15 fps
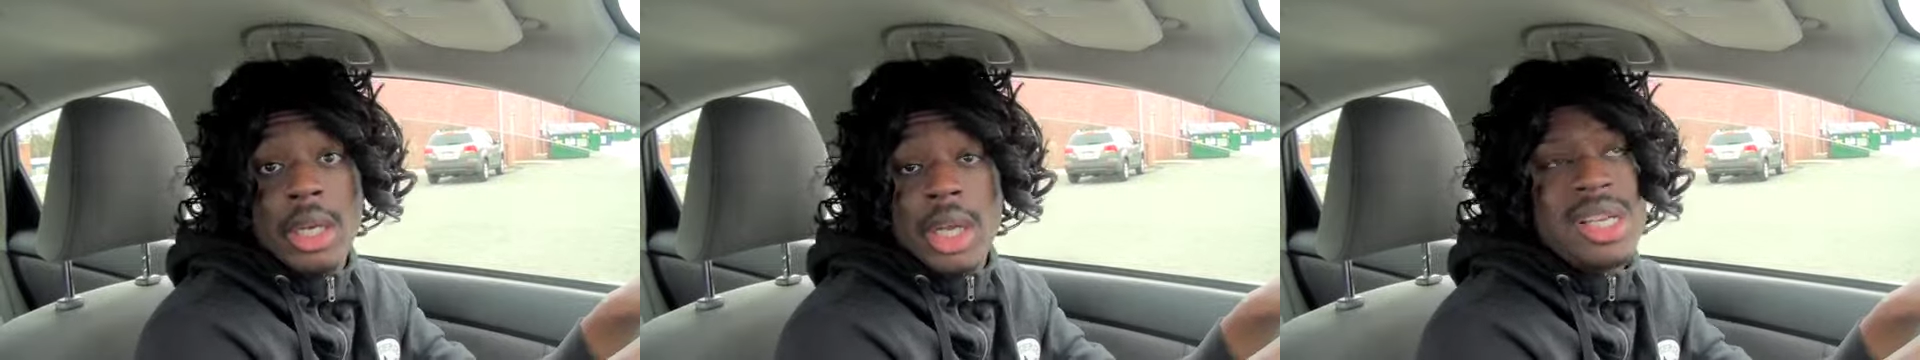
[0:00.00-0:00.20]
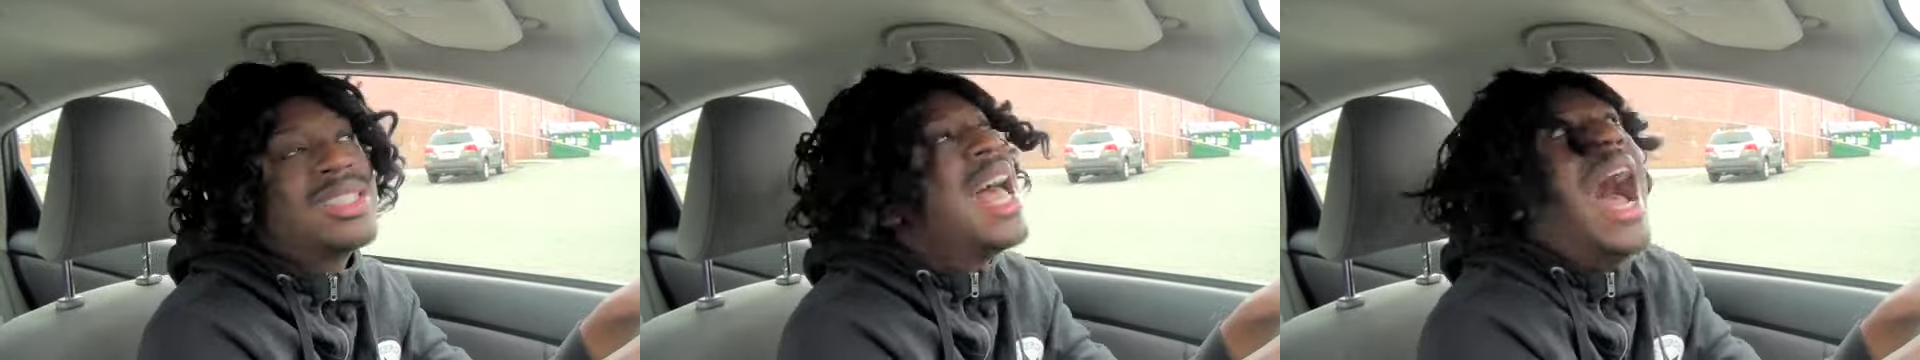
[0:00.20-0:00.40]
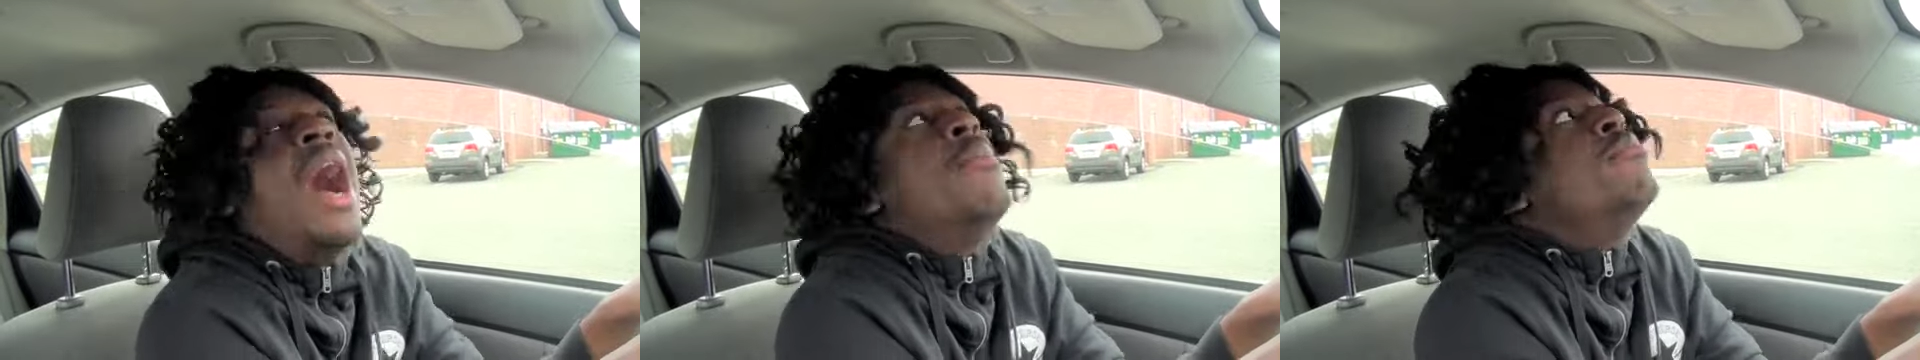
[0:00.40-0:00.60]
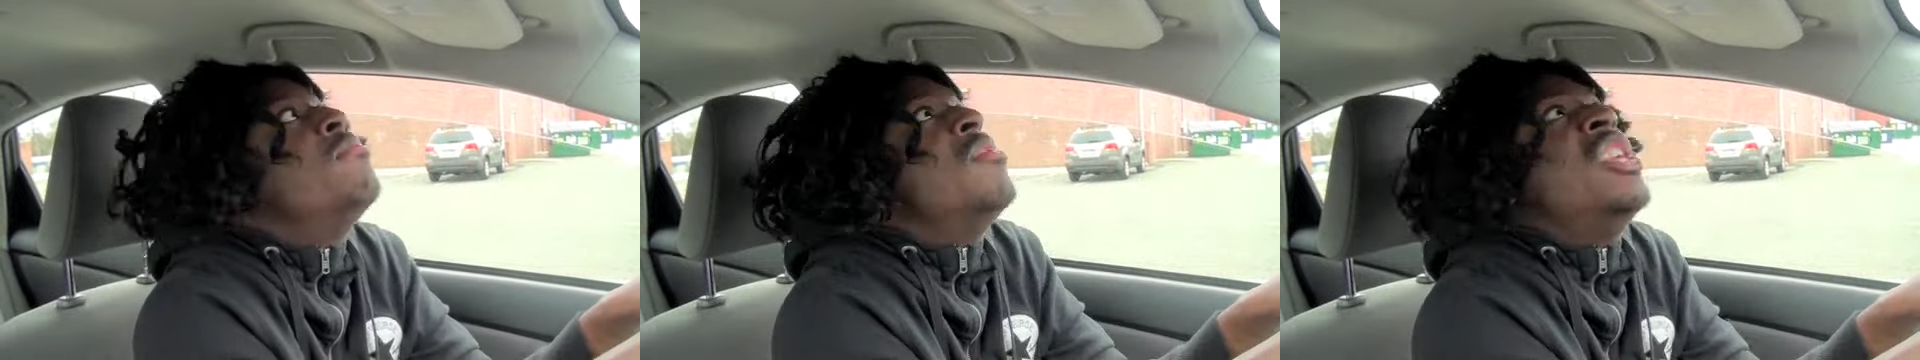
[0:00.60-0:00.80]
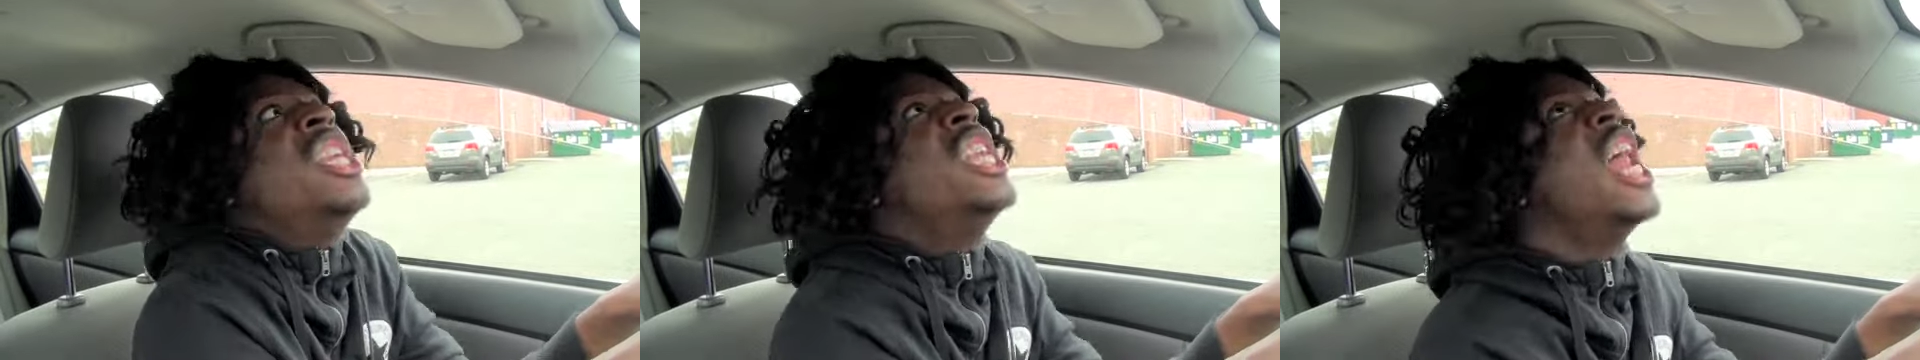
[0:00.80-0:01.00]
cause
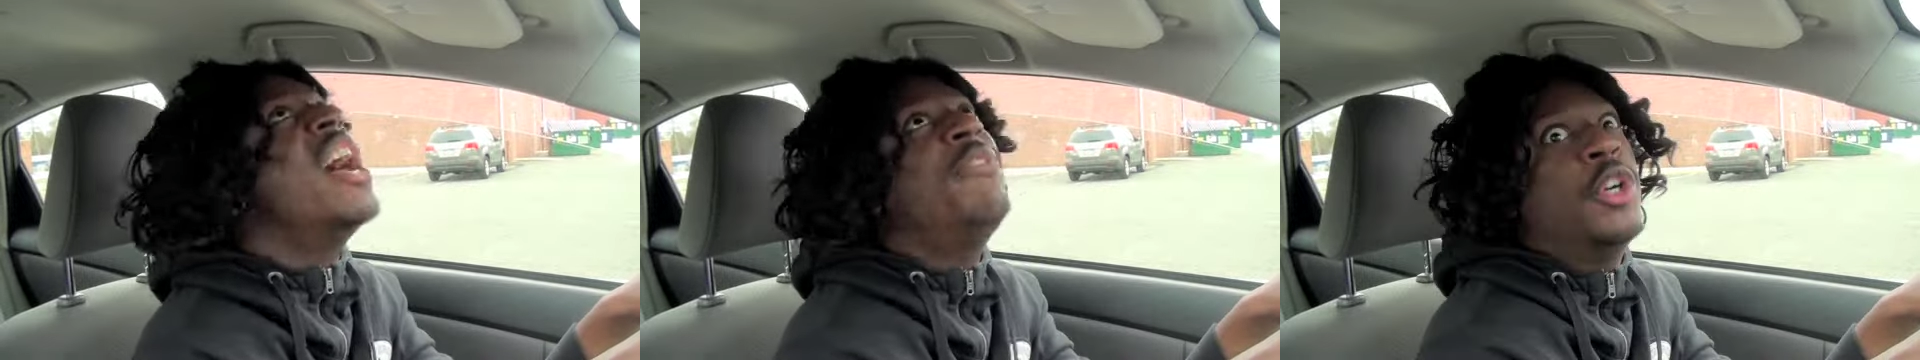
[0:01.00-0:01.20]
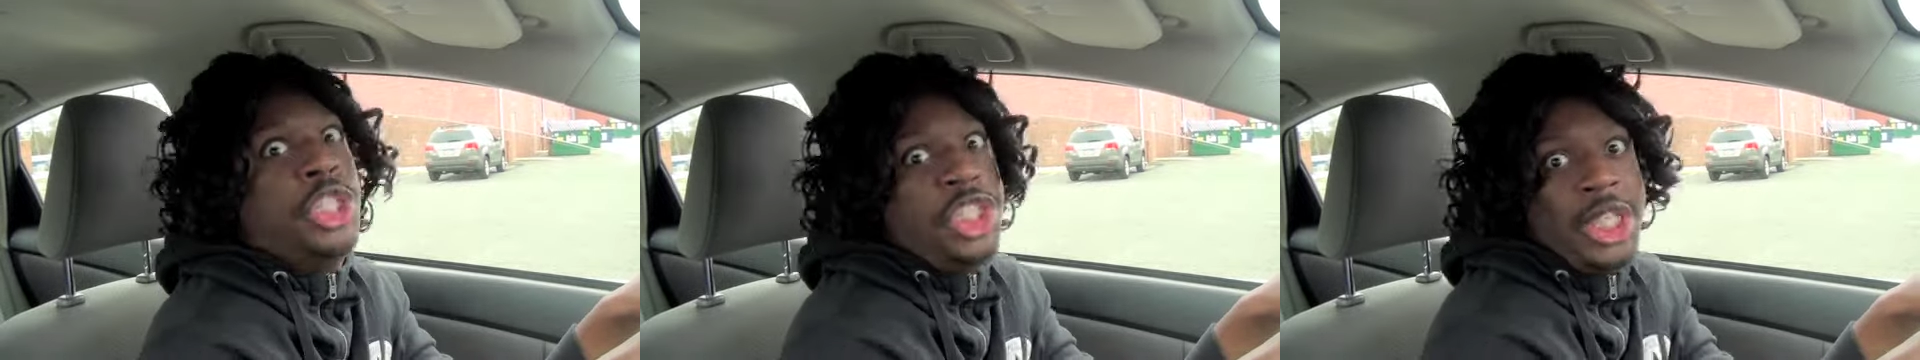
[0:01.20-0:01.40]
I'm never